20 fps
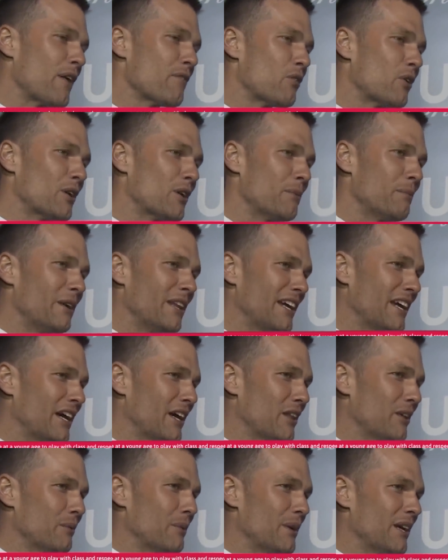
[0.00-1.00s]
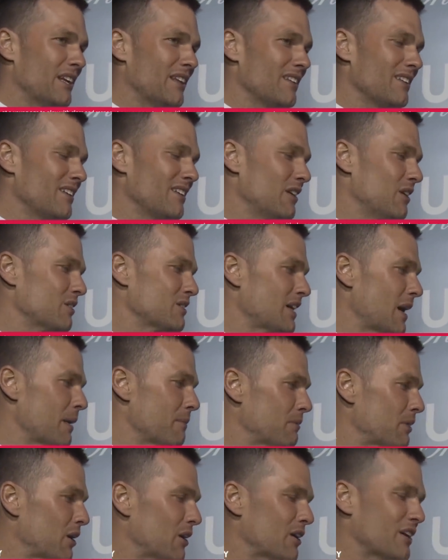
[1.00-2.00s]
age to play with class and
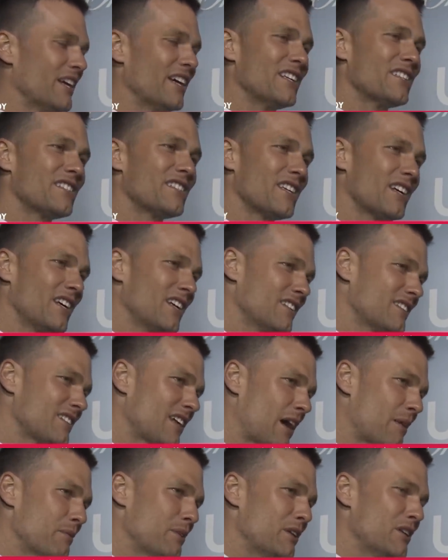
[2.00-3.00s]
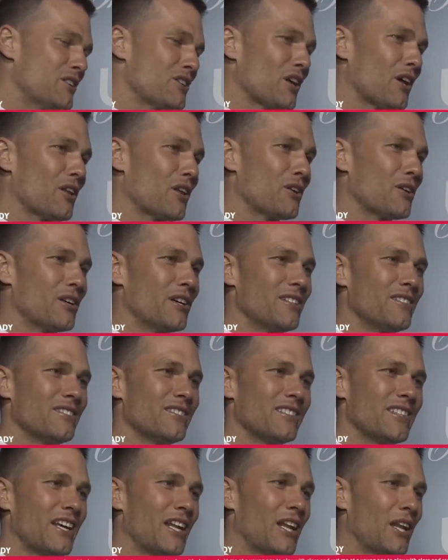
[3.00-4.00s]
respect, and certainly I have a lot of
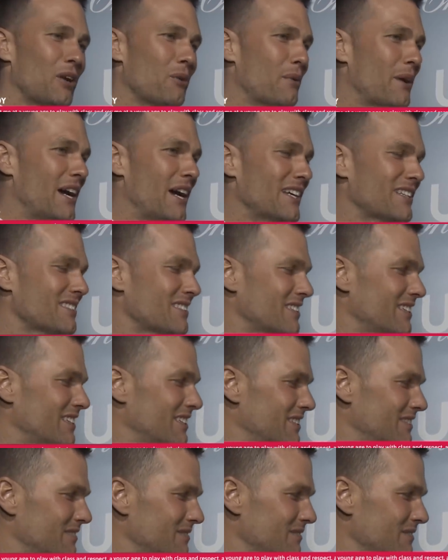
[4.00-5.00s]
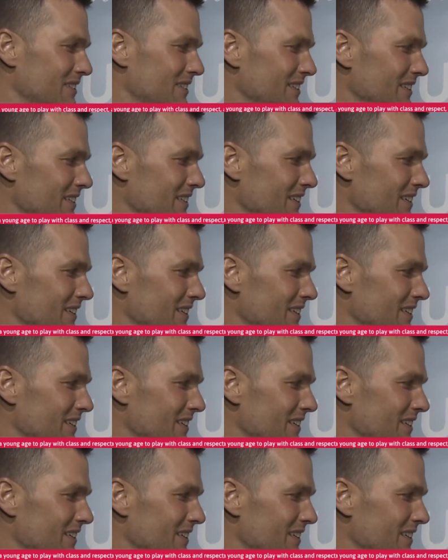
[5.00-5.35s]
respect for the Seahawks.